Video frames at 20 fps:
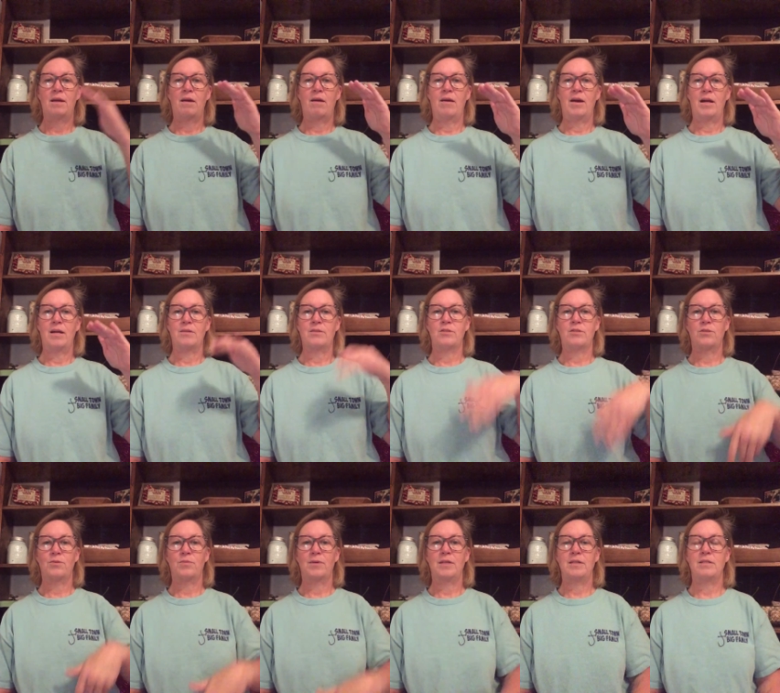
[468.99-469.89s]
Our houses
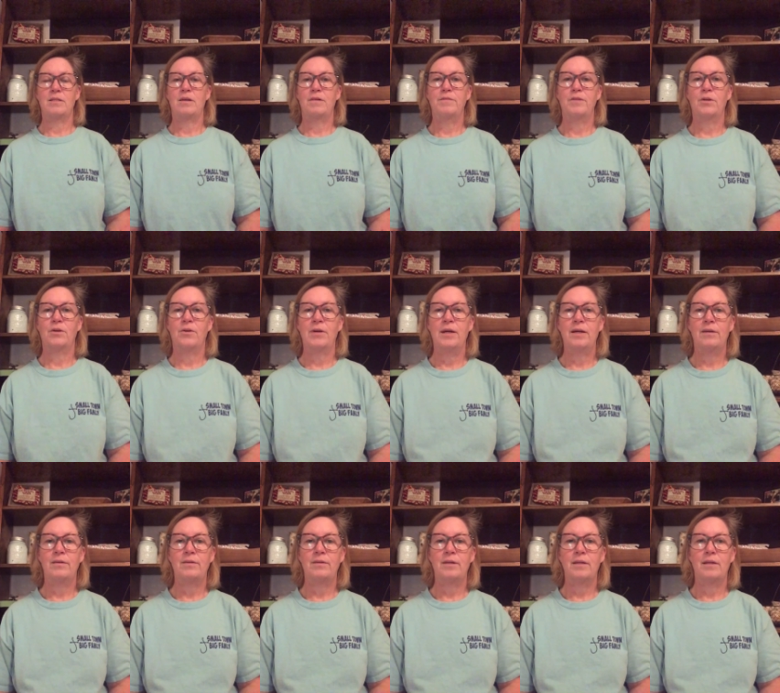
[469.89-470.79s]
are raised off the
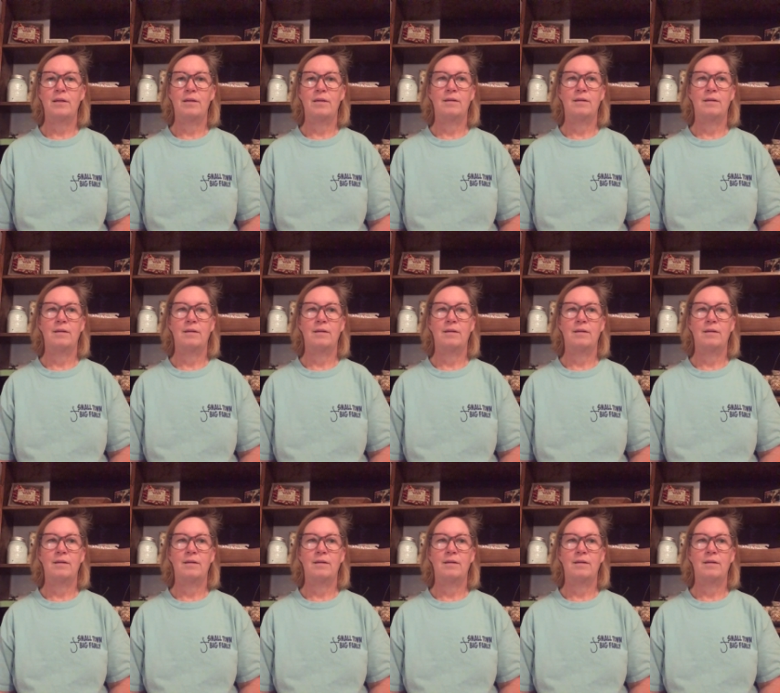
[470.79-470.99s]
ground.